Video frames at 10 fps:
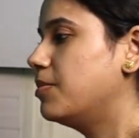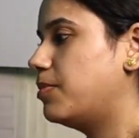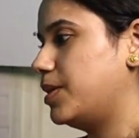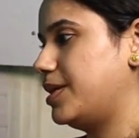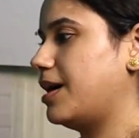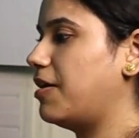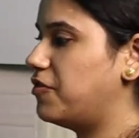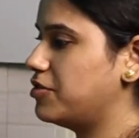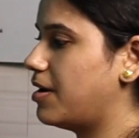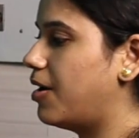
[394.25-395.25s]
But yeah,
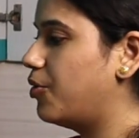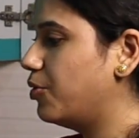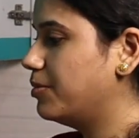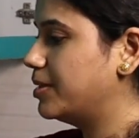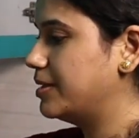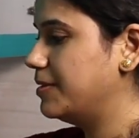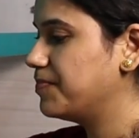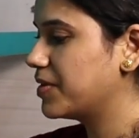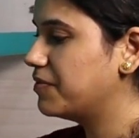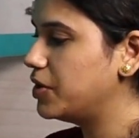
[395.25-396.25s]
for now uh,
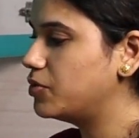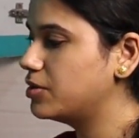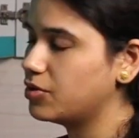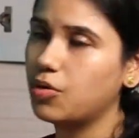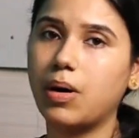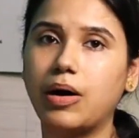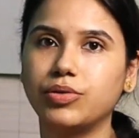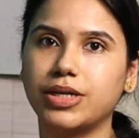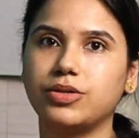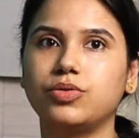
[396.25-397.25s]
we couldn't go
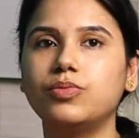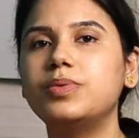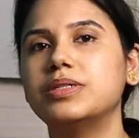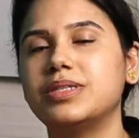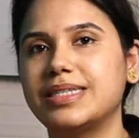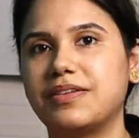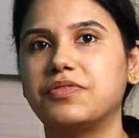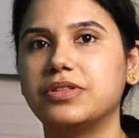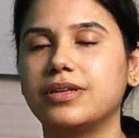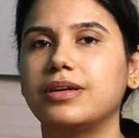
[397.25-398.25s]
out and, you know, purchase
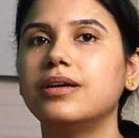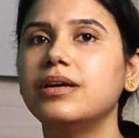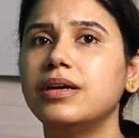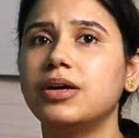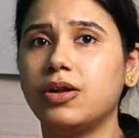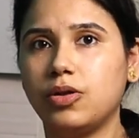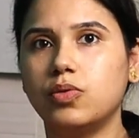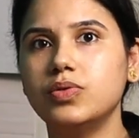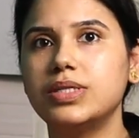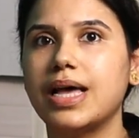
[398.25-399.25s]
everything
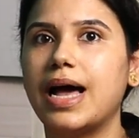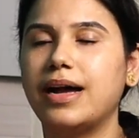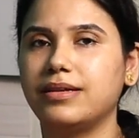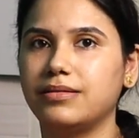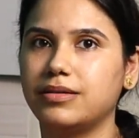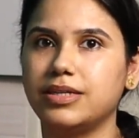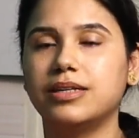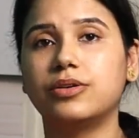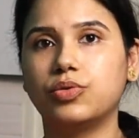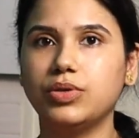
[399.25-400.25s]
loose and
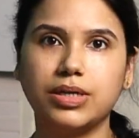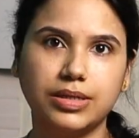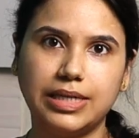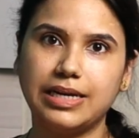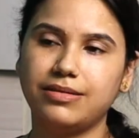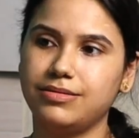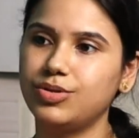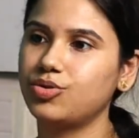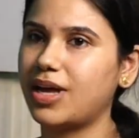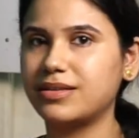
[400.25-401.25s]
in our own container,
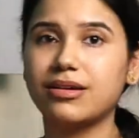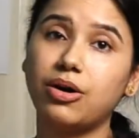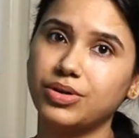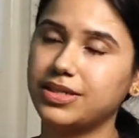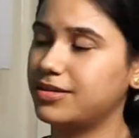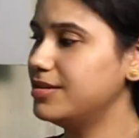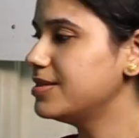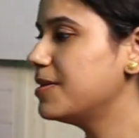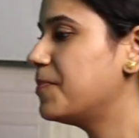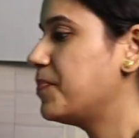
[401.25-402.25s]
so that's how it is.